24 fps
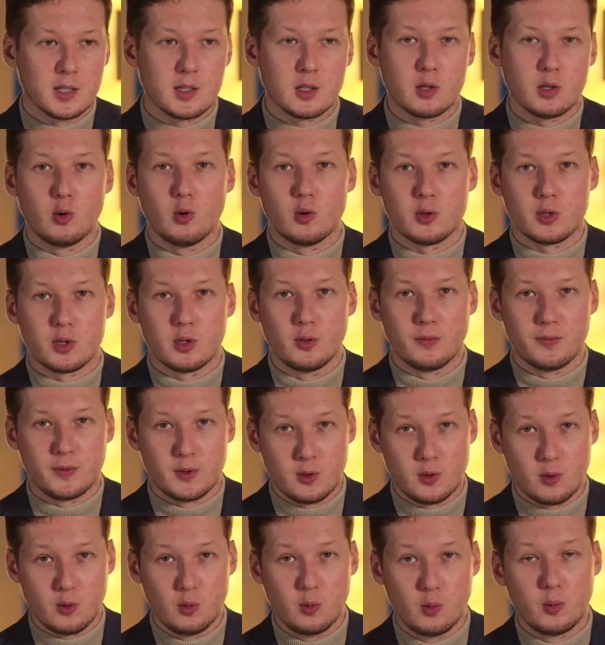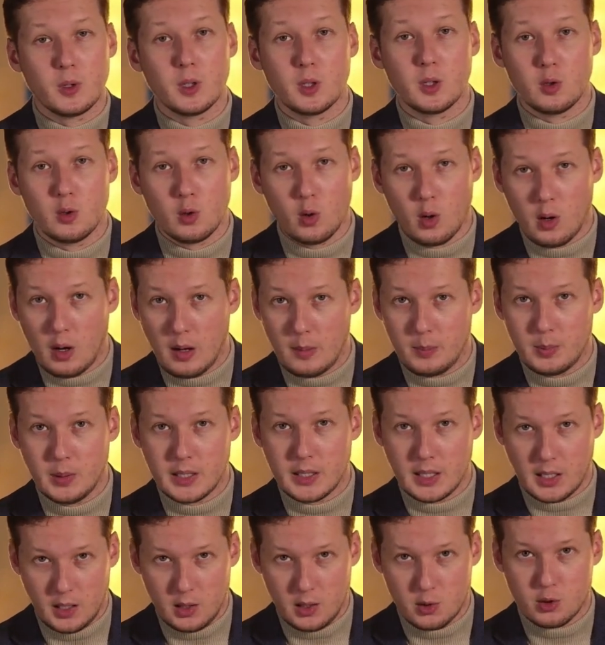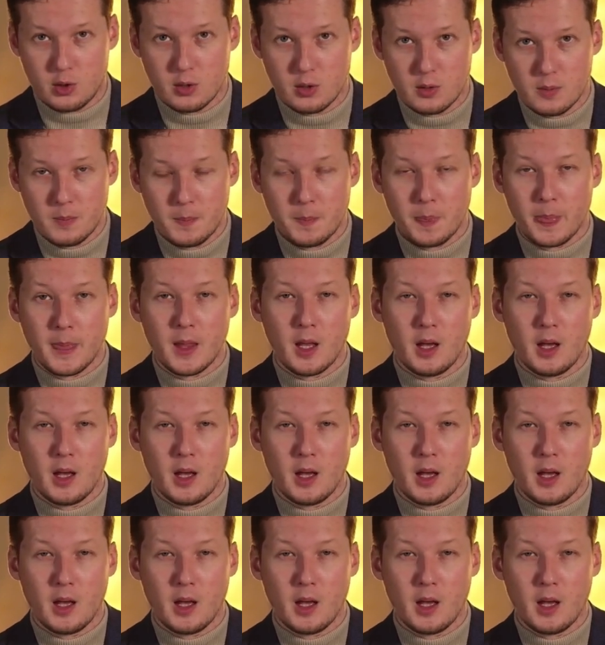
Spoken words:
source of truth, your application,